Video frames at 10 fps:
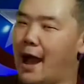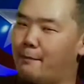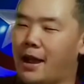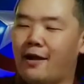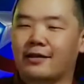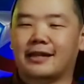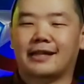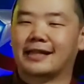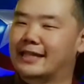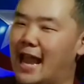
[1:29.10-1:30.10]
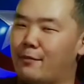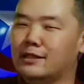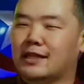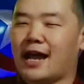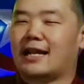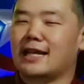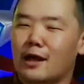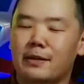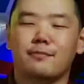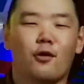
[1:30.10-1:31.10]
Apparently, the gamers got a
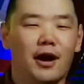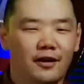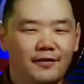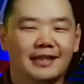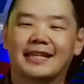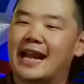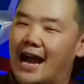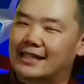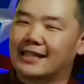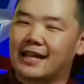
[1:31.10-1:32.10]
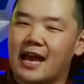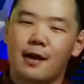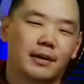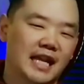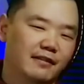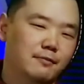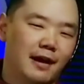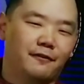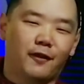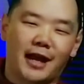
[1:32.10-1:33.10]
little bit more out of it than I did, but even
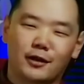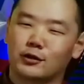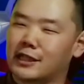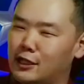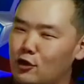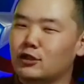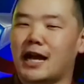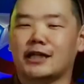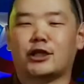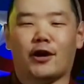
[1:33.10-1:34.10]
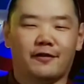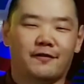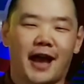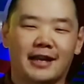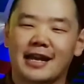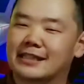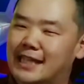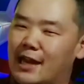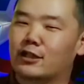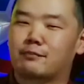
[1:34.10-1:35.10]
my friend, who's a huge Uncharted fan,
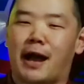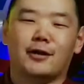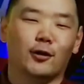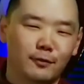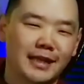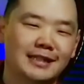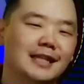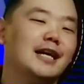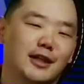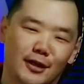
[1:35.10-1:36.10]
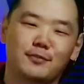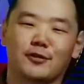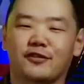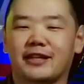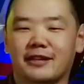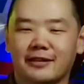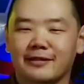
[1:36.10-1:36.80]
said it was by no means a good movie.